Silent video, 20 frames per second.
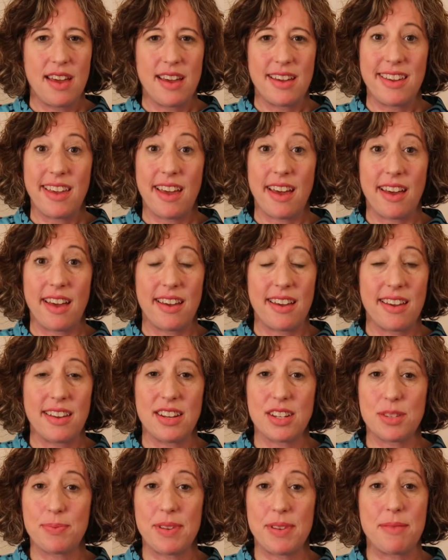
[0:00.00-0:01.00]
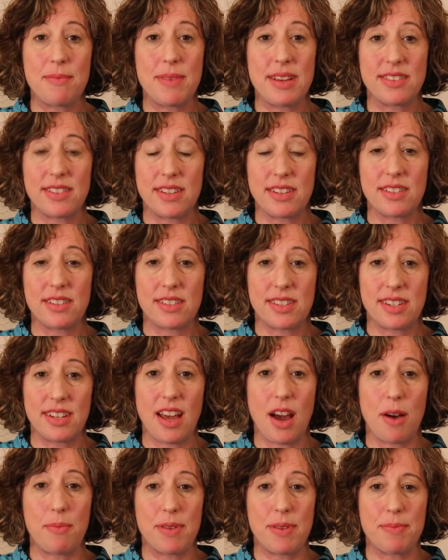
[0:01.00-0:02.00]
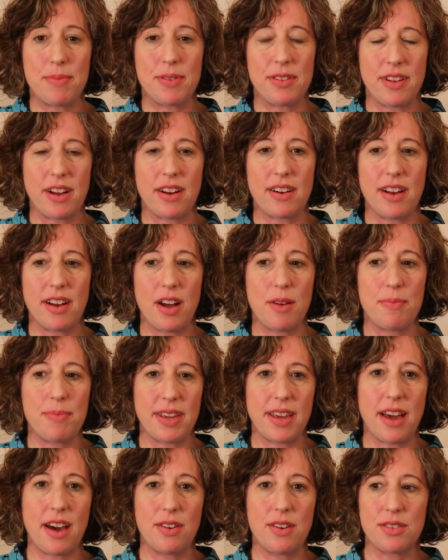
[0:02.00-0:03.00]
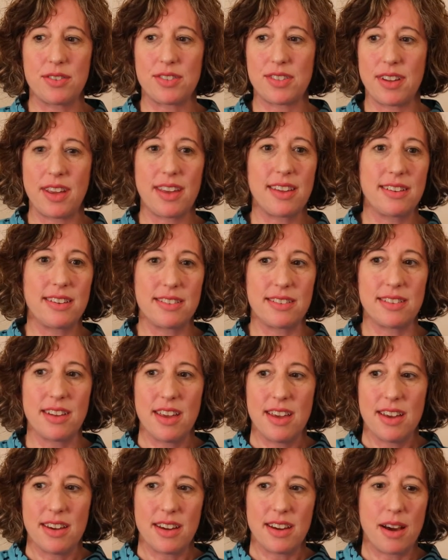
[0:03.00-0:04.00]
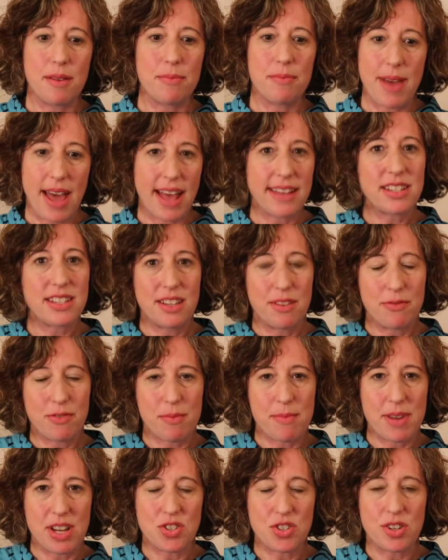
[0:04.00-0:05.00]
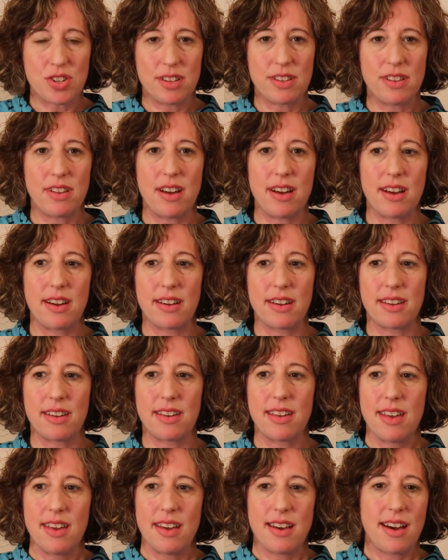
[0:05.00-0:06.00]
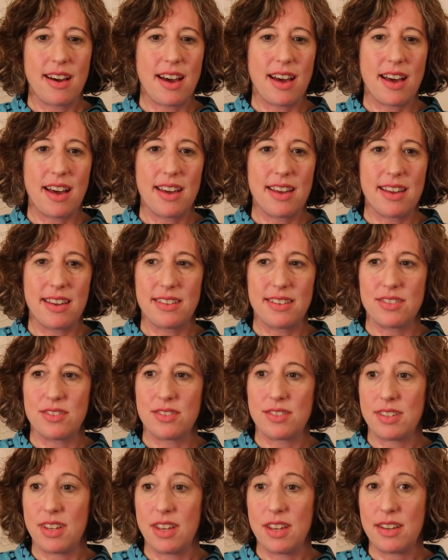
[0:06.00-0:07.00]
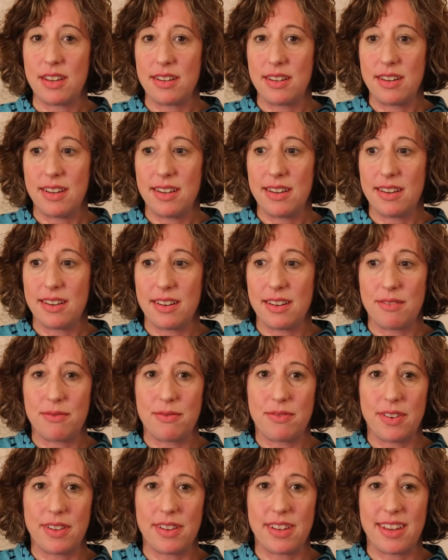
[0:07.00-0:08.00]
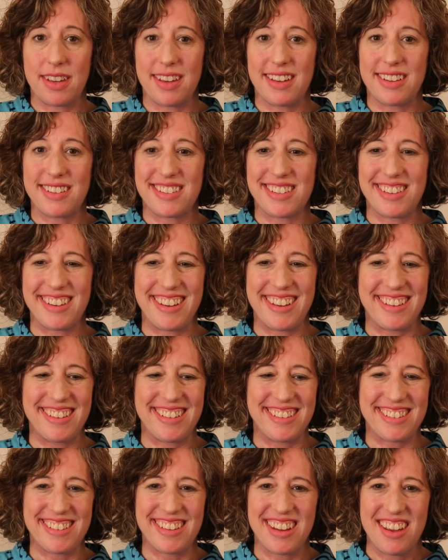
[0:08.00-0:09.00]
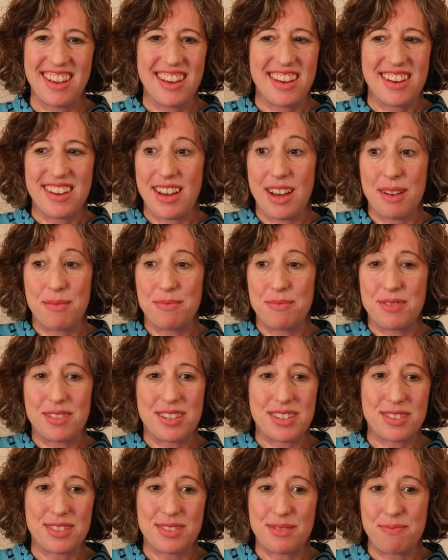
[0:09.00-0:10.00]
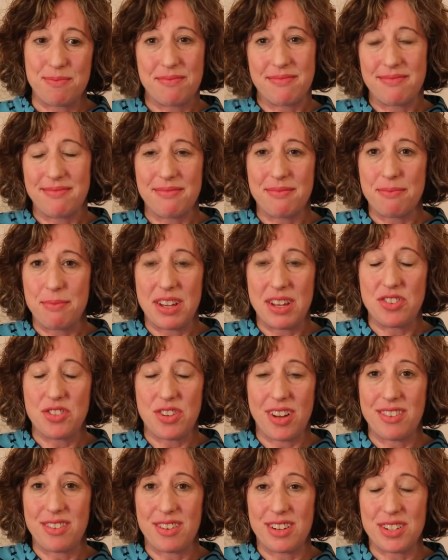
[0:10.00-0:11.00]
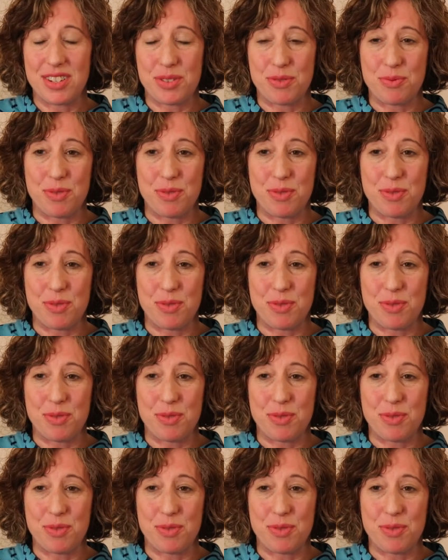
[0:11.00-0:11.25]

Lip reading: Yeah, it has been amazing to see how people are helping out and passing information along, and seeing a need and filling it, and just being generous